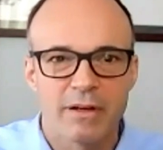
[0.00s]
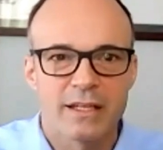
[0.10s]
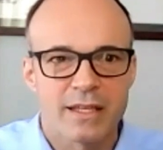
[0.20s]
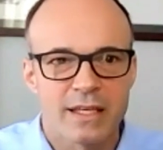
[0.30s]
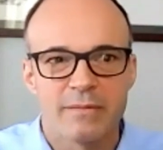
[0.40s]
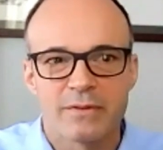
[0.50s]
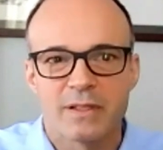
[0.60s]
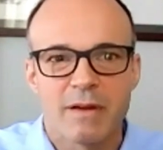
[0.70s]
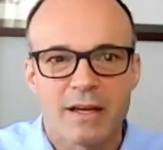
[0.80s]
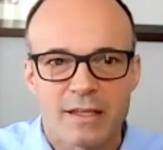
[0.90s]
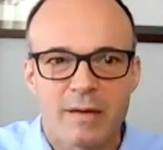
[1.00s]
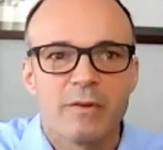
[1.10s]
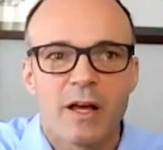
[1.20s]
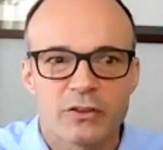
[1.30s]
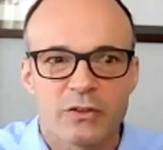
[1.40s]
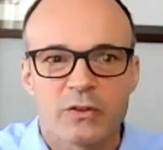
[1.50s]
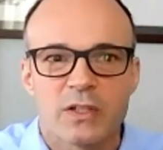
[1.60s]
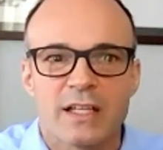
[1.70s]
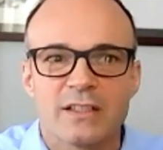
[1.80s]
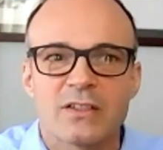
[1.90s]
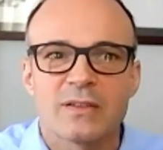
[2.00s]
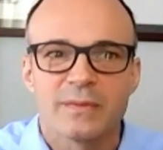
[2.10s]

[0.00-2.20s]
but it makes some logical sense.